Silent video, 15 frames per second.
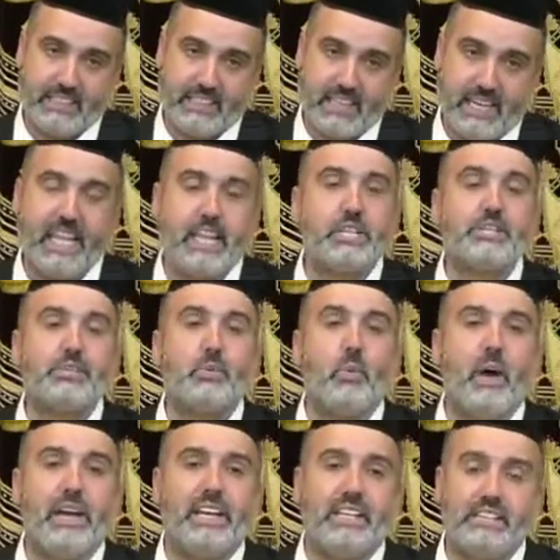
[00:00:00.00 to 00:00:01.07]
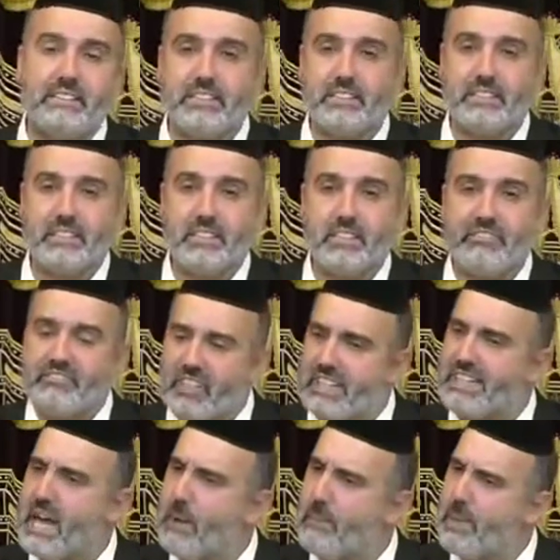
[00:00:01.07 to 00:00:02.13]
And they just waited,
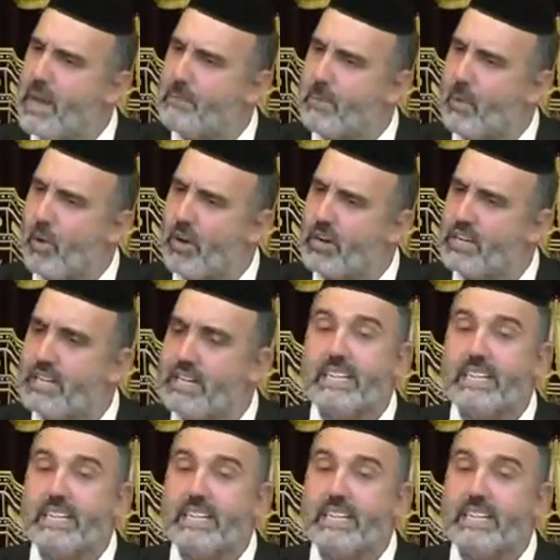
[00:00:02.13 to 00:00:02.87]
filling out paperwork,